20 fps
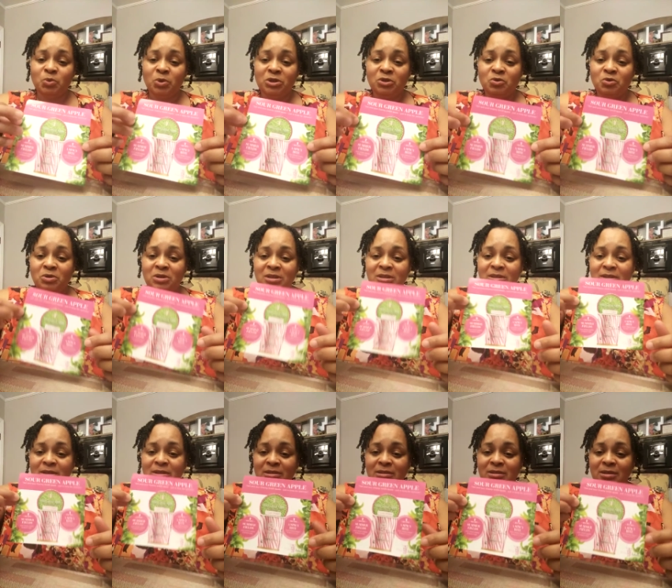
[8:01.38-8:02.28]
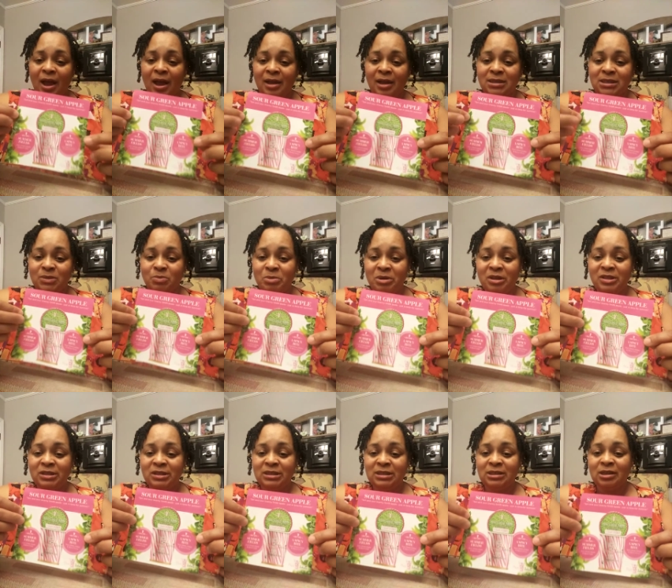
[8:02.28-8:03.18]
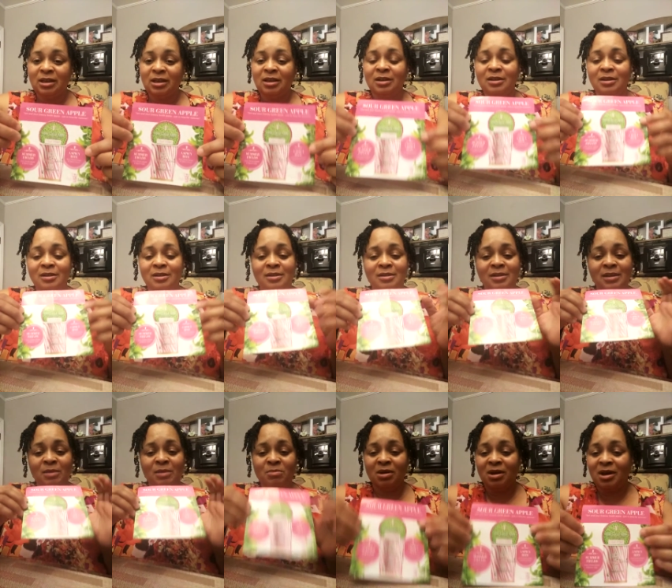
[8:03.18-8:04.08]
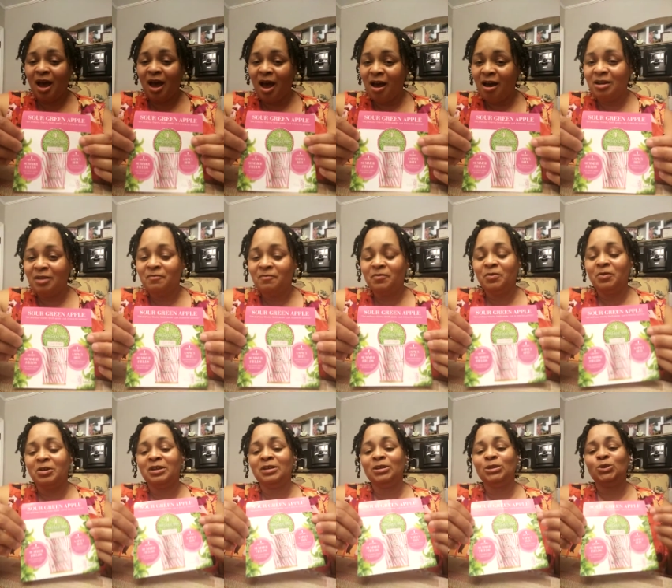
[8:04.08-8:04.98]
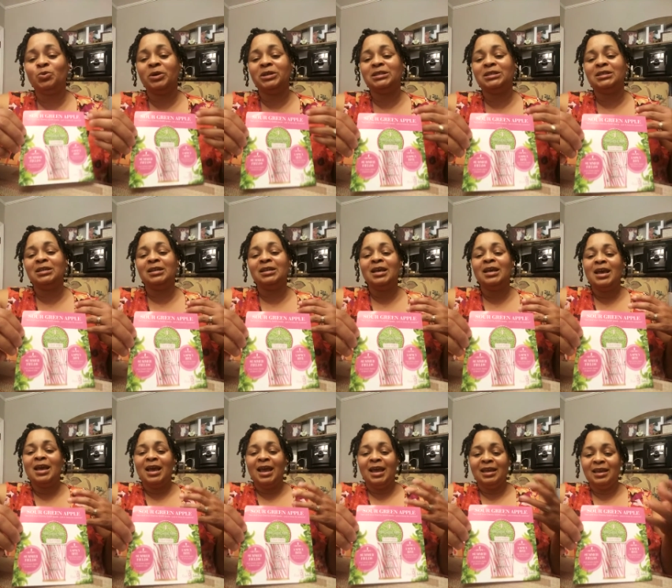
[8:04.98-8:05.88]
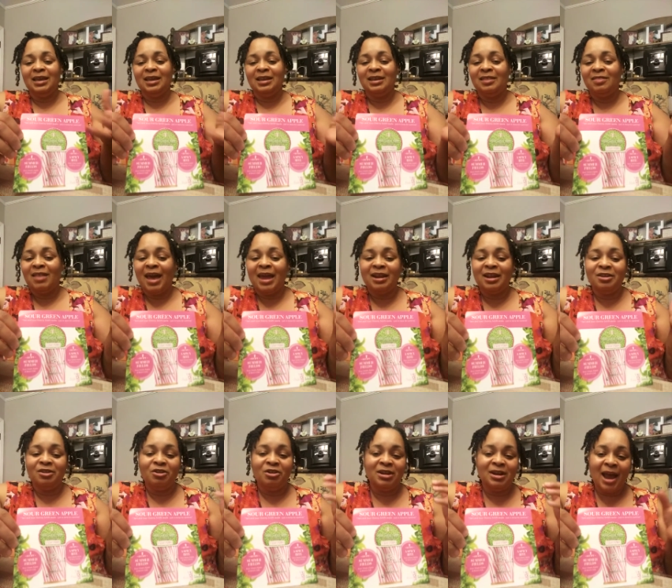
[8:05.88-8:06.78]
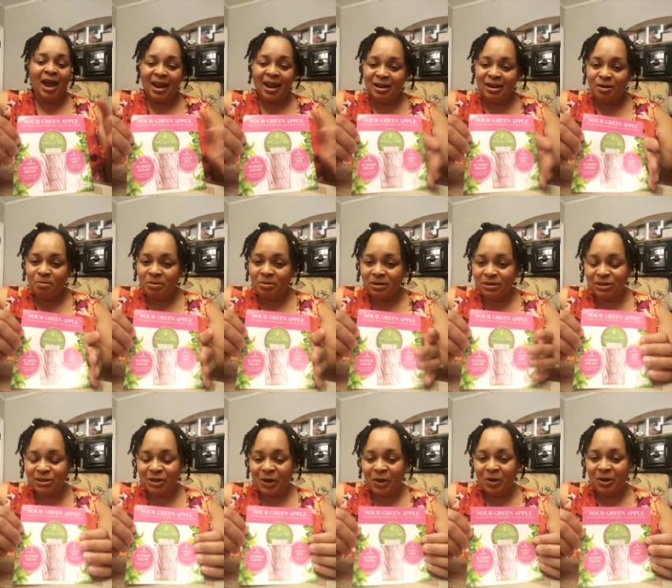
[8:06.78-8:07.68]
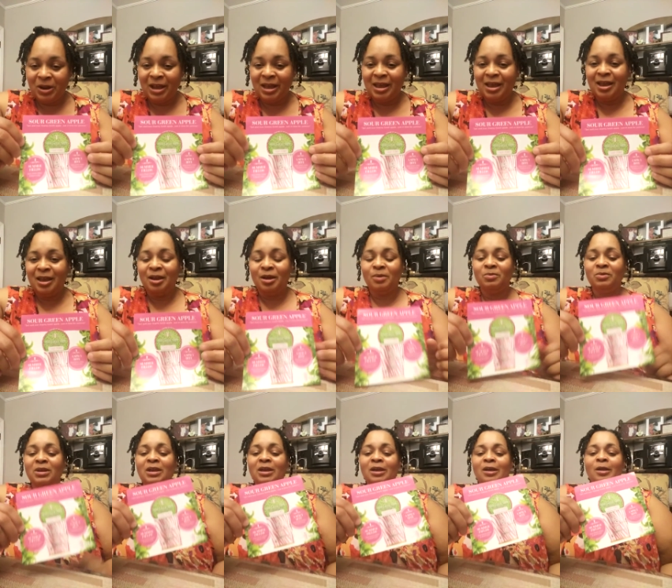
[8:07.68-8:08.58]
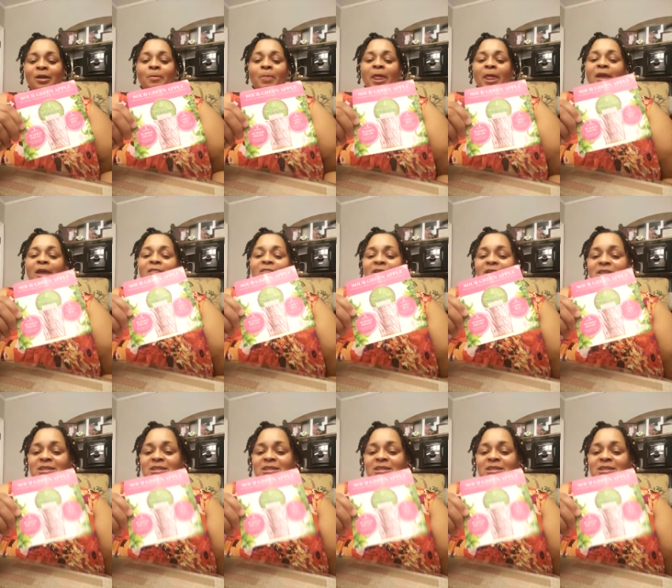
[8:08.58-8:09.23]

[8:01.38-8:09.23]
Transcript: where you could uh, smell the scent, give me a call if you're interested in getting that and you're not in the Pensacola area. The